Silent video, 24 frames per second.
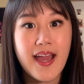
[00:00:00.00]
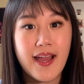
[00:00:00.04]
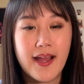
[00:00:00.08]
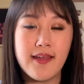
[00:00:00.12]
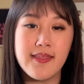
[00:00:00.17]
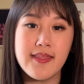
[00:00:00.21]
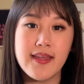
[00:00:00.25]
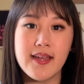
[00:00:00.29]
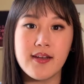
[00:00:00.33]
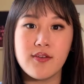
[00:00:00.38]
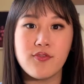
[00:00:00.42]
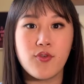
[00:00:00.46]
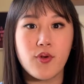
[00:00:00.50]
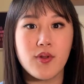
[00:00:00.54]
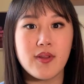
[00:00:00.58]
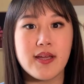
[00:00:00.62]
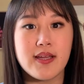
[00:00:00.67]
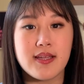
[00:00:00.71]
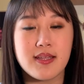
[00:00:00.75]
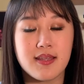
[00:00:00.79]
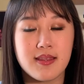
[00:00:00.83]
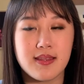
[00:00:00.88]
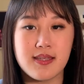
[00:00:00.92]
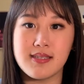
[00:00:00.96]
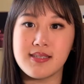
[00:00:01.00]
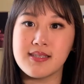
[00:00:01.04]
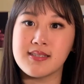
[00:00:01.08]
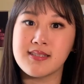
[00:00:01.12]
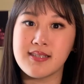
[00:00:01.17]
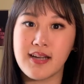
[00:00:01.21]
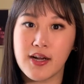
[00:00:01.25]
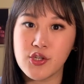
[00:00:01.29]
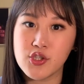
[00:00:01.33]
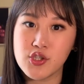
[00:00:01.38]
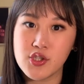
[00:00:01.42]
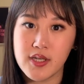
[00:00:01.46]
And then for like the
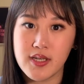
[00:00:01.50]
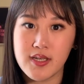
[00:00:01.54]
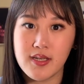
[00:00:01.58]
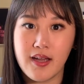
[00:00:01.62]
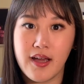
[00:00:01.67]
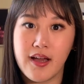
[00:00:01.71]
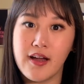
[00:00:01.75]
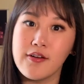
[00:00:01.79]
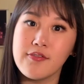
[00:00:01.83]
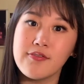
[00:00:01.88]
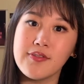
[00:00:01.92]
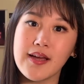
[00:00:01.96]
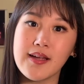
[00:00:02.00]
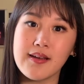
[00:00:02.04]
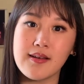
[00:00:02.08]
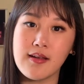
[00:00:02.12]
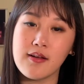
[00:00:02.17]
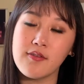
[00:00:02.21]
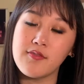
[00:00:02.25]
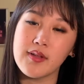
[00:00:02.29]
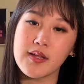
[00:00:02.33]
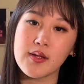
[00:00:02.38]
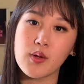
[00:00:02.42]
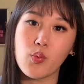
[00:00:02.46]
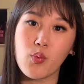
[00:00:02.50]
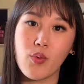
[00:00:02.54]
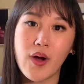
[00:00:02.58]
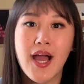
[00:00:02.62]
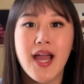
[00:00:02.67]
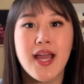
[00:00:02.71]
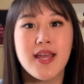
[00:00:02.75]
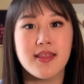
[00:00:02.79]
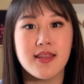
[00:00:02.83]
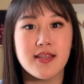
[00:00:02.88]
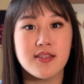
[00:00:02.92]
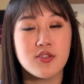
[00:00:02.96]
discussion of that, of like
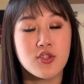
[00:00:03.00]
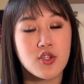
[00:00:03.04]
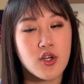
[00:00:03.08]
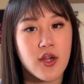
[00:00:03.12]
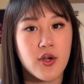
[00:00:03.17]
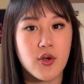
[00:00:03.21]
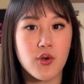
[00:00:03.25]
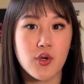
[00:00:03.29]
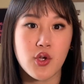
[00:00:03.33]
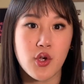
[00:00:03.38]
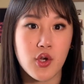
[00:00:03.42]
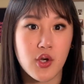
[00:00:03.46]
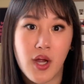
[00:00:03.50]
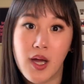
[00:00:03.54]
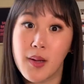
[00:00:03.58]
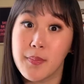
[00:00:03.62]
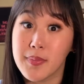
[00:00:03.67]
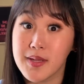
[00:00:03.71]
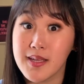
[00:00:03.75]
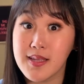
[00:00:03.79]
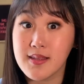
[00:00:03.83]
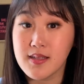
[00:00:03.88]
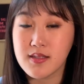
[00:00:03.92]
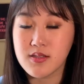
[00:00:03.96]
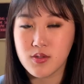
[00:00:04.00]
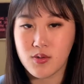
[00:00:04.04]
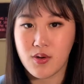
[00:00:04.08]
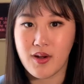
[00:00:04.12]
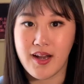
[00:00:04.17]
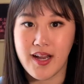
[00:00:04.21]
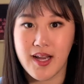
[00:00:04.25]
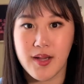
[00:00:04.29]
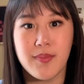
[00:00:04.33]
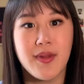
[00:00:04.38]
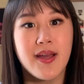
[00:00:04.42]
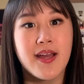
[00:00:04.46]
why this could or could not be this
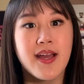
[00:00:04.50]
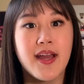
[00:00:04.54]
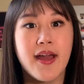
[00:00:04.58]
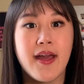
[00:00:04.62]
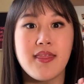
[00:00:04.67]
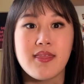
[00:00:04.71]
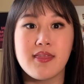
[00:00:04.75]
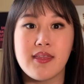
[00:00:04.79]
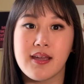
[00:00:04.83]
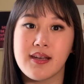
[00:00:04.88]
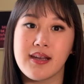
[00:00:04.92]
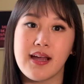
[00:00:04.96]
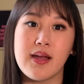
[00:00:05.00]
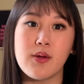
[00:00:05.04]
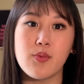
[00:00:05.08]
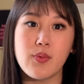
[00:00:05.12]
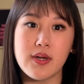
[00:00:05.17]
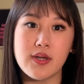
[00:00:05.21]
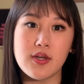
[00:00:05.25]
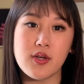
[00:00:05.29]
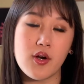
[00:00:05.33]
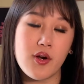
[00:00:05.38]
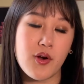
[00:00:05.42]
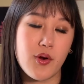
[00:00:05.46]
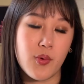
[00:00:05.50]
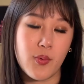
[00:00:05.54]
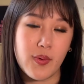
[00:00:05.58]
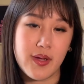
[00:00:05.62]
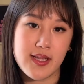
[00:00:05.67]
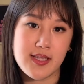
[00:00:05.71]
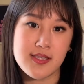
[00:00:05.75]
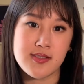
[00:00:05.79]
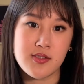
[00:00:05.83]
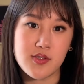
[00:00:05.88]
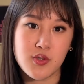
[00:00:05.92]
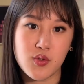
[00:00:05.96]
crime, then I would go
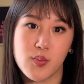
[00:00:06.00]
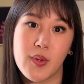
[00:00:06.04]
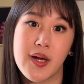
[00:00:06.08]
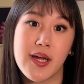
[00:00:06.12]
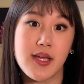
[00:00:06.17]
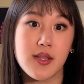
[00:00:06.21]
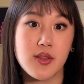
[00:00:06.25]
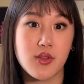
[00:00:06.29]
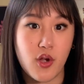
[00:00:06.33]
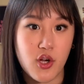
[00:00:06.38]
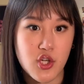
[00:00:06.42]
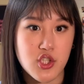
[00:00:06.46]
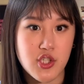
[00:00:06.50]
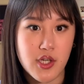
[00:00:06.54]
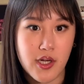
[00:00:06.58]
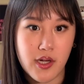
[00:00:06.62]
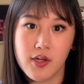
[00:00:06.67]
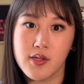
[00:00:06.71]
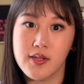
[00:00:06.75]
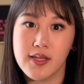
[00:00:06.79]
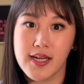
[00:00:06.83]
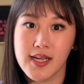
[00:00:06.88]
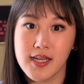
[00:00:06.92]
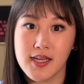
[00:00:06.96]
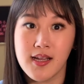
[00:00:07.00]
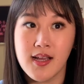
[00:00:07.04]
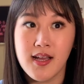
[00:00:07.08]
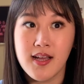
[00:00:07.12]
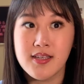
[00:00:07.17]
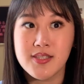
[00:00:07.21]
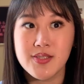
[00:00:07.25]
into my larger outline.